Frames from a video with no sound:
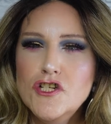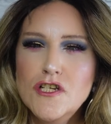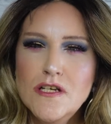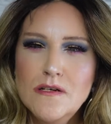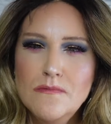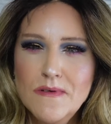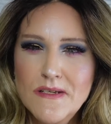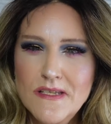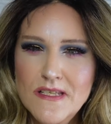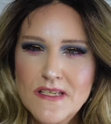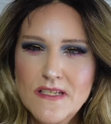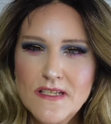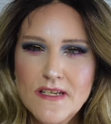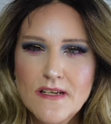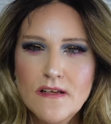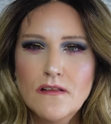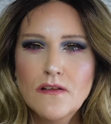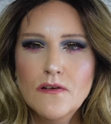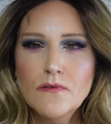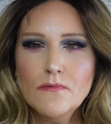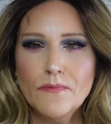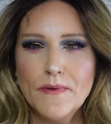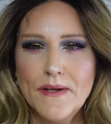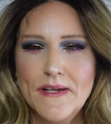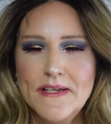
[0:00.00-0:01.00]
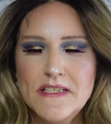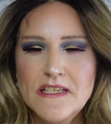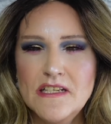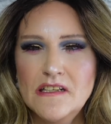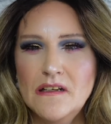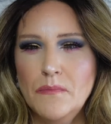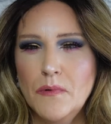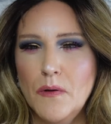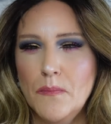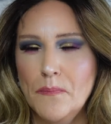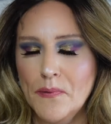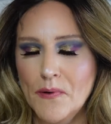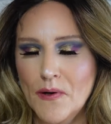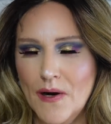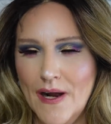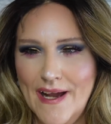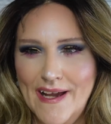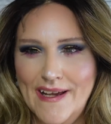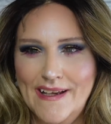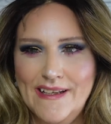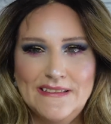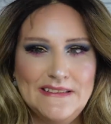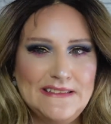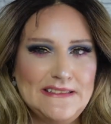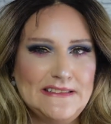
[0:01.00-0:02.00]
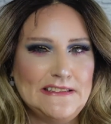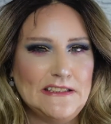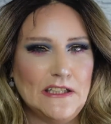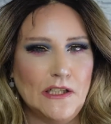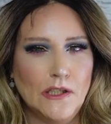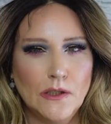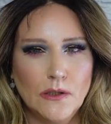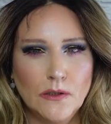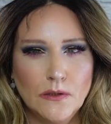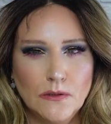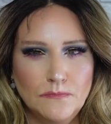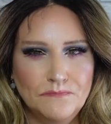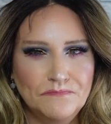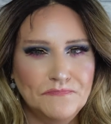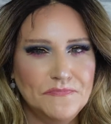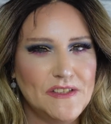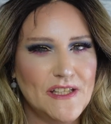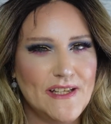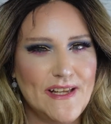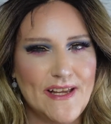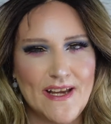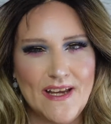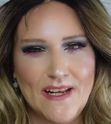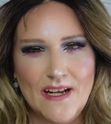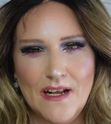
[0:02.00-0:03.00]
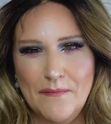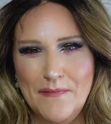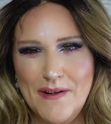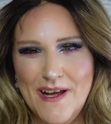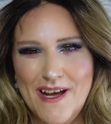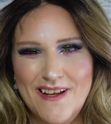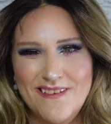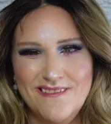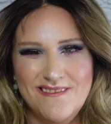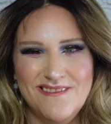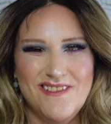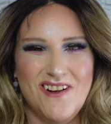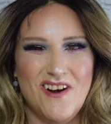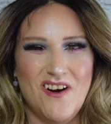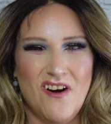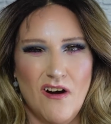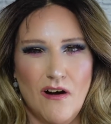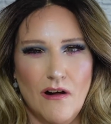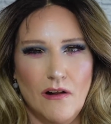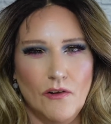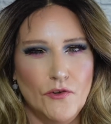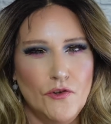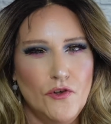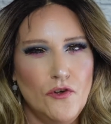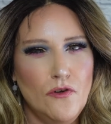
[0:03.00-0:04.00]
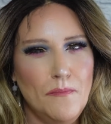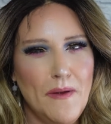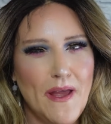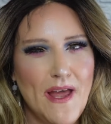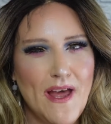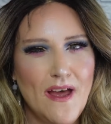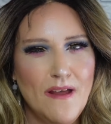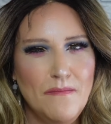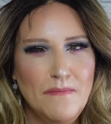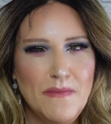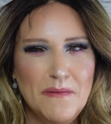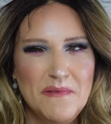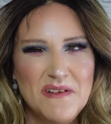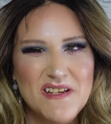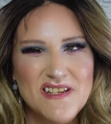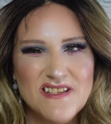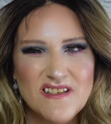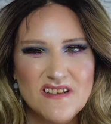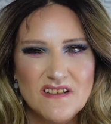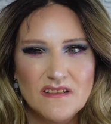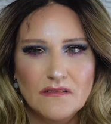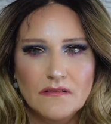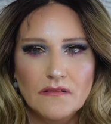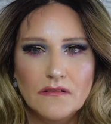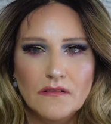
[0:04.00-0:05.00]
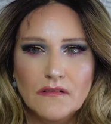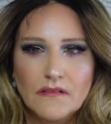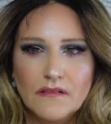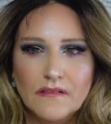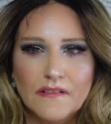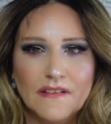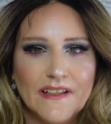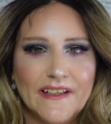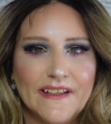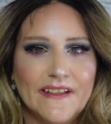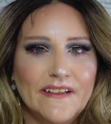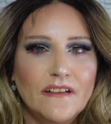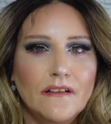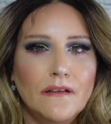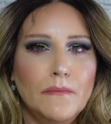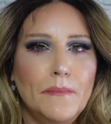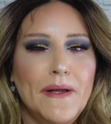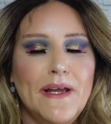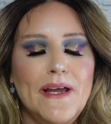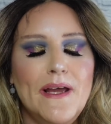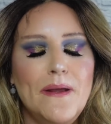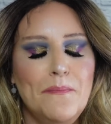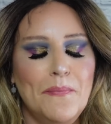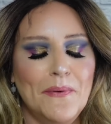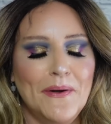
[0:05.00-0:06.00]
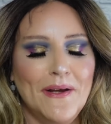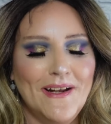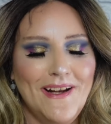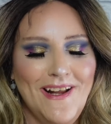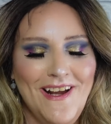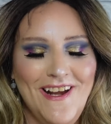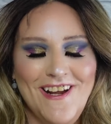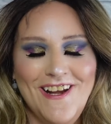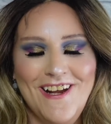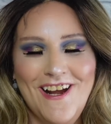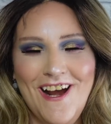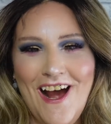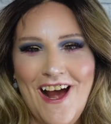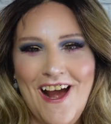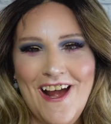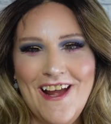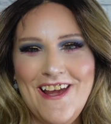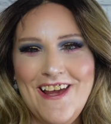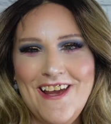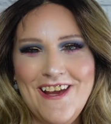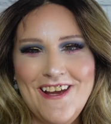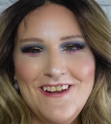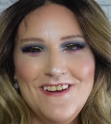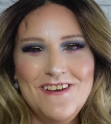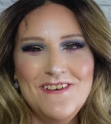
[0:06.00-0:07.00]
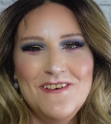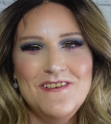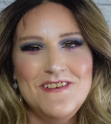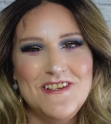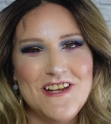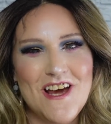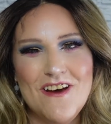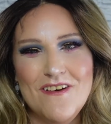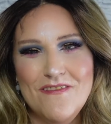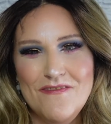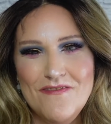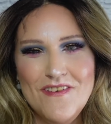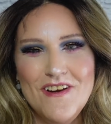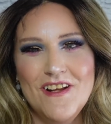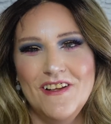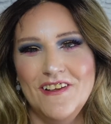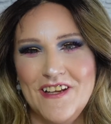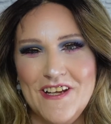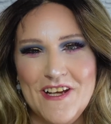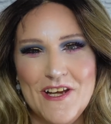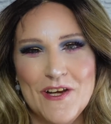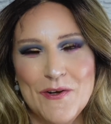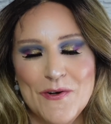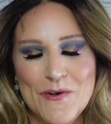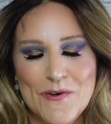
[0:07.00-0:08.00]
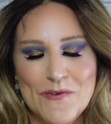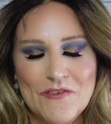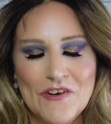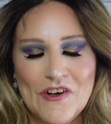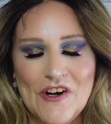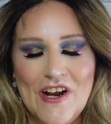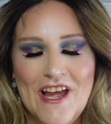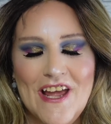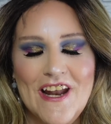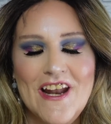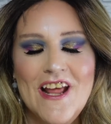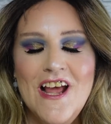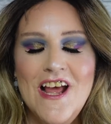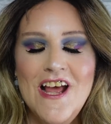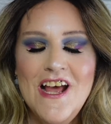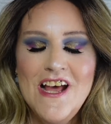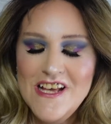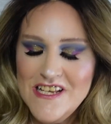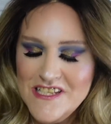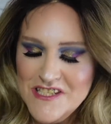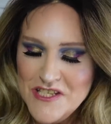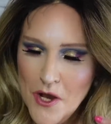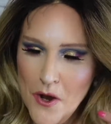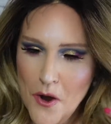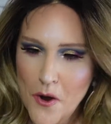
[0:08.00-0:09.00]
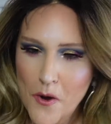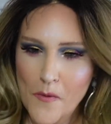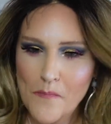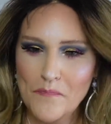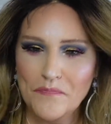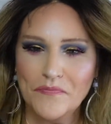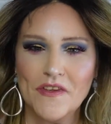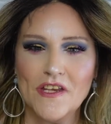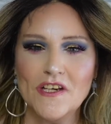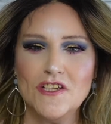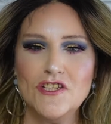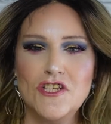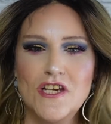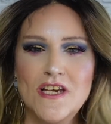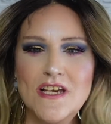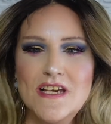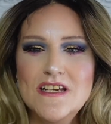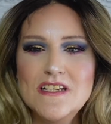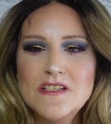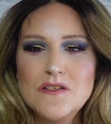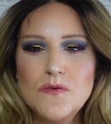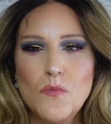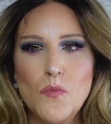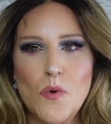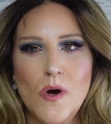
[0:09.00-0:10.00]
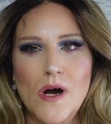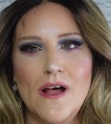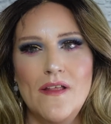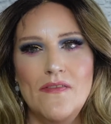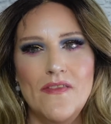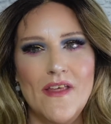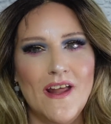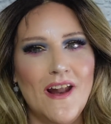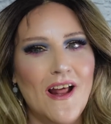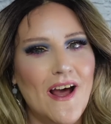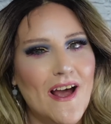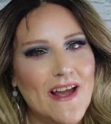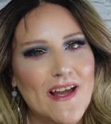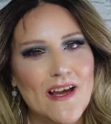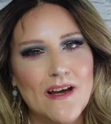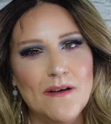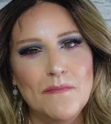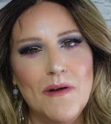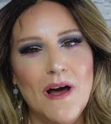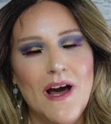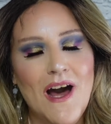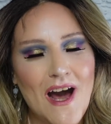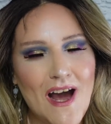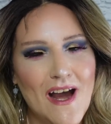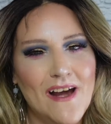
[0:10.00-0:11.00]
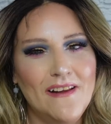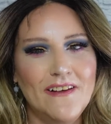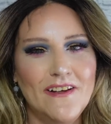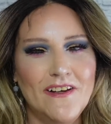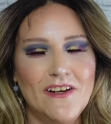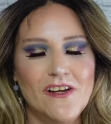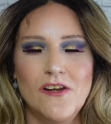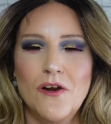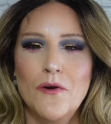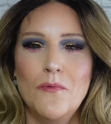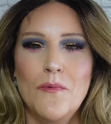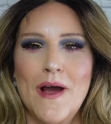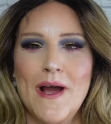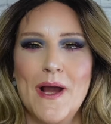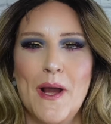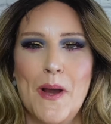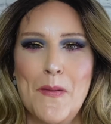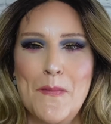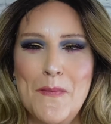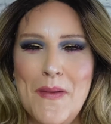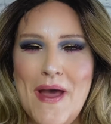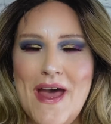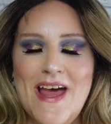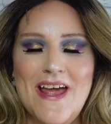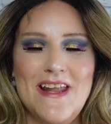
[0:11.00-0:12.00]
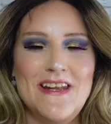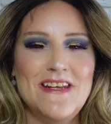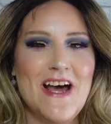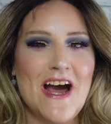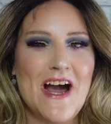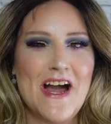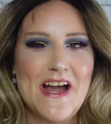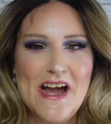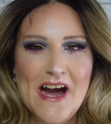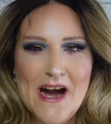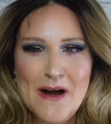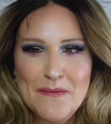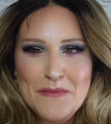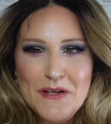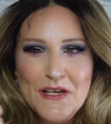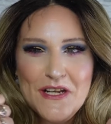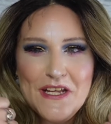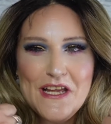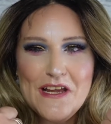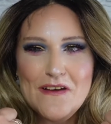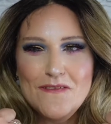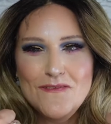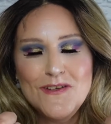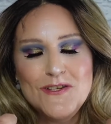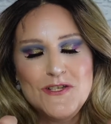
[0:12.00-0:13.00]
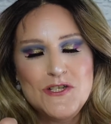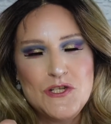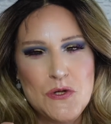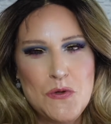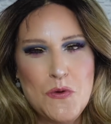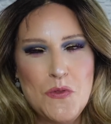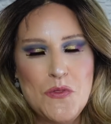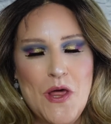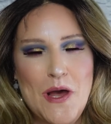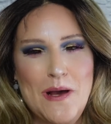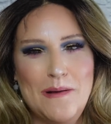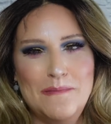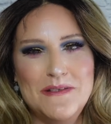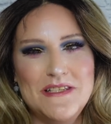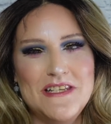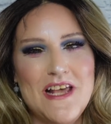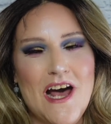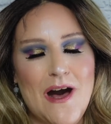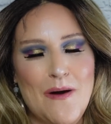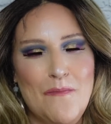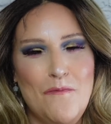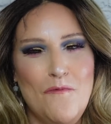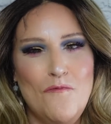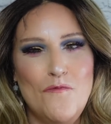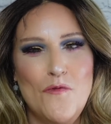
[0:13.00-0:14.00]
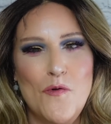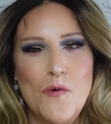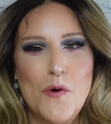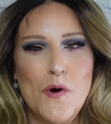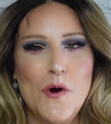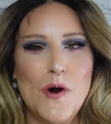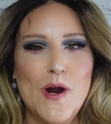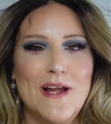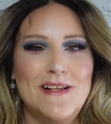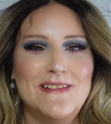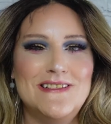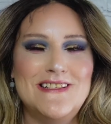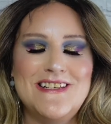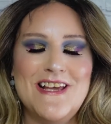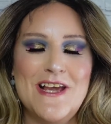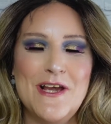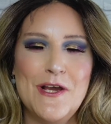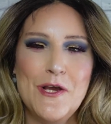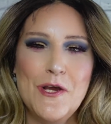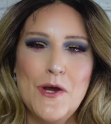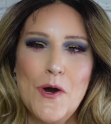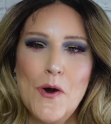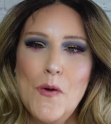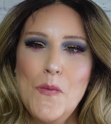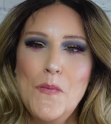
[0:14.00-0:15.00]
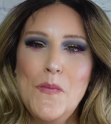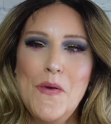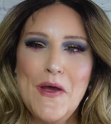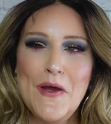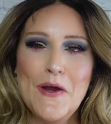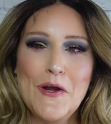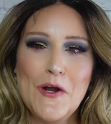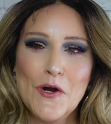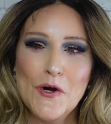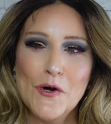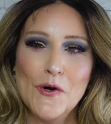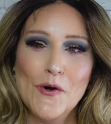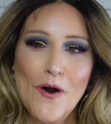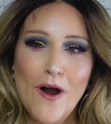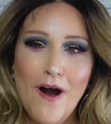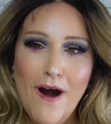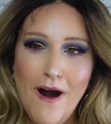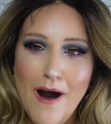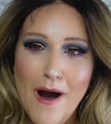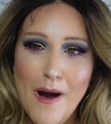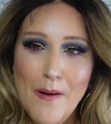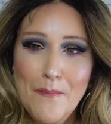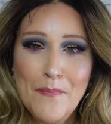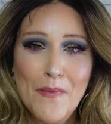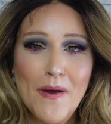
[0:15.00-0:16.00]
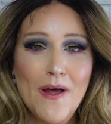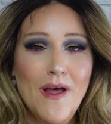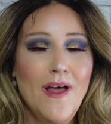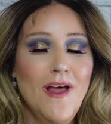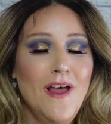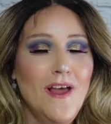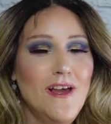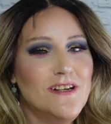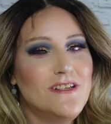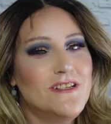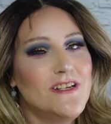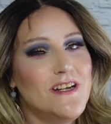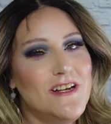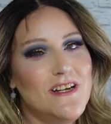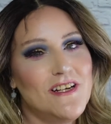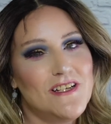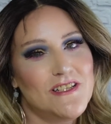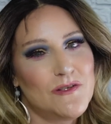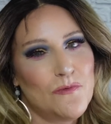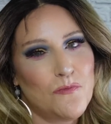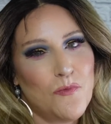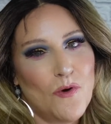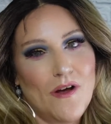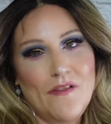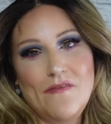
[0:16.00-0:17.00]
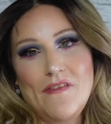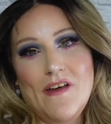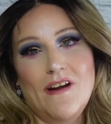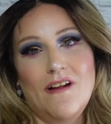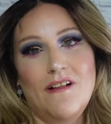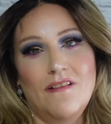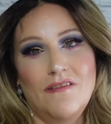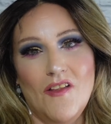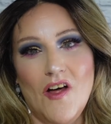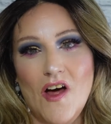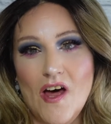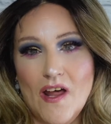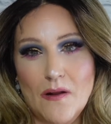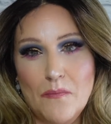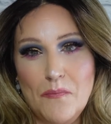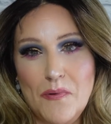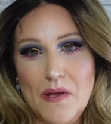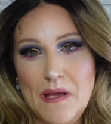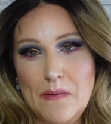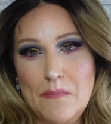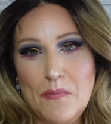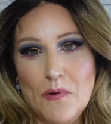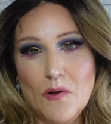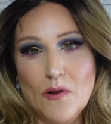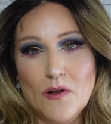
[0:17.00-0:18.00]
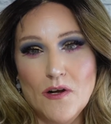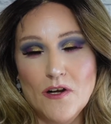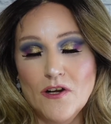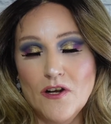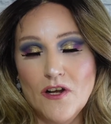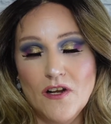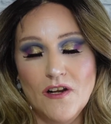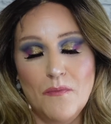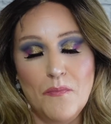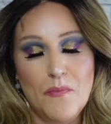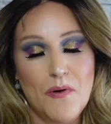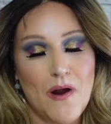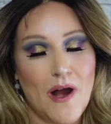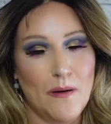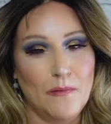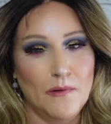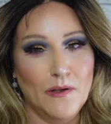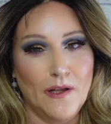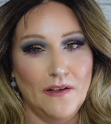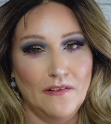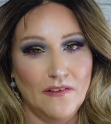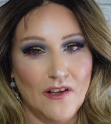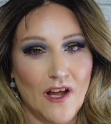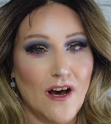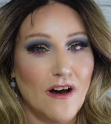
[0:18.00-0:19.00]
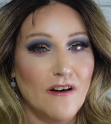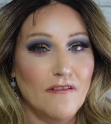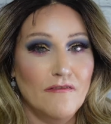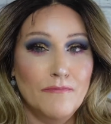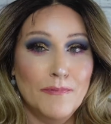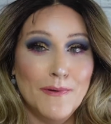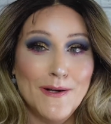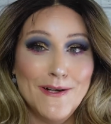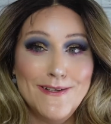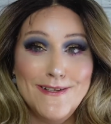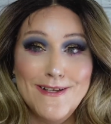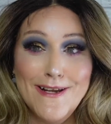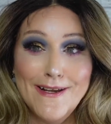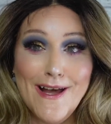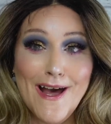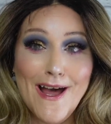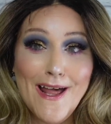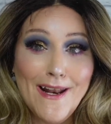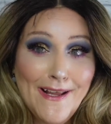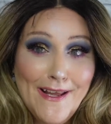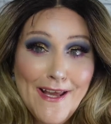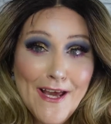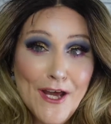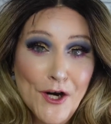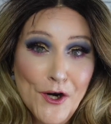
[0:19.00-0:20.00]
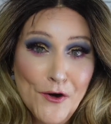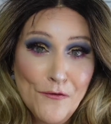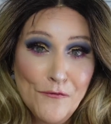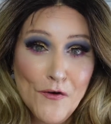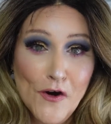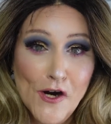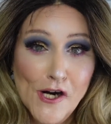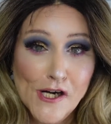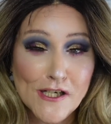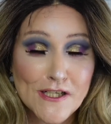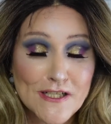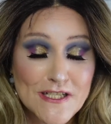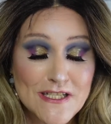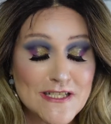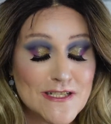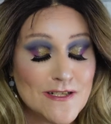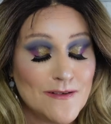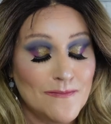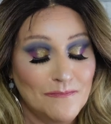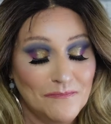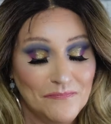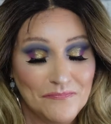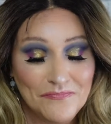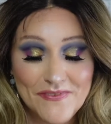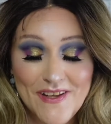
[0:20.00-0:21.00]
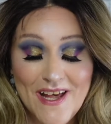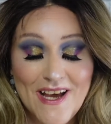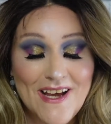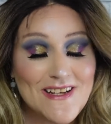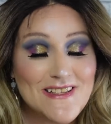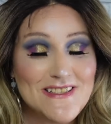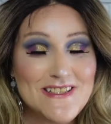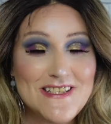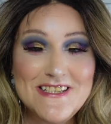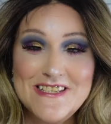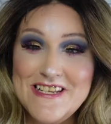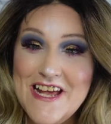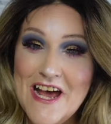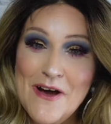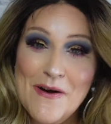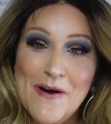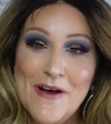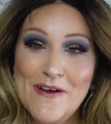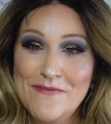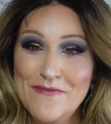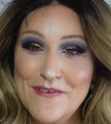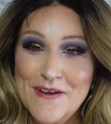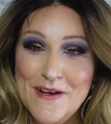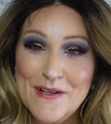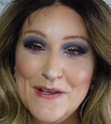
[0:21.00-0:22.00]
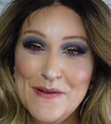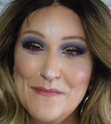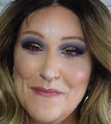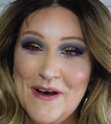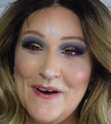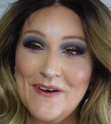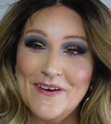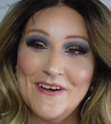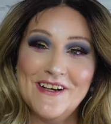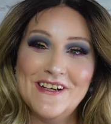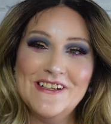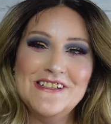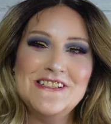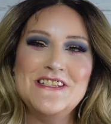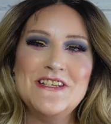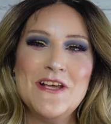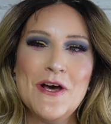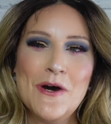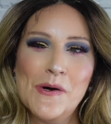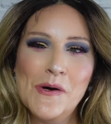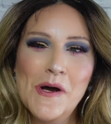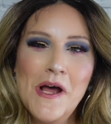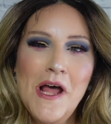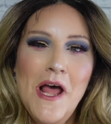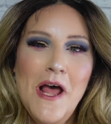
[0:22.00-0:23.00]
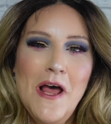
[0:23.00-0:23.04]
she was still a reasonable price. So again, I'm not all too mad, maybe just a little bit, but I can definitely get over it. So she is one that I am highly going to recommend. I am going to give the 2 thumbs up for and say go pick her up. She is one that a lot of people are going to probably love, but you got to get her first. That is just how I feel about her. So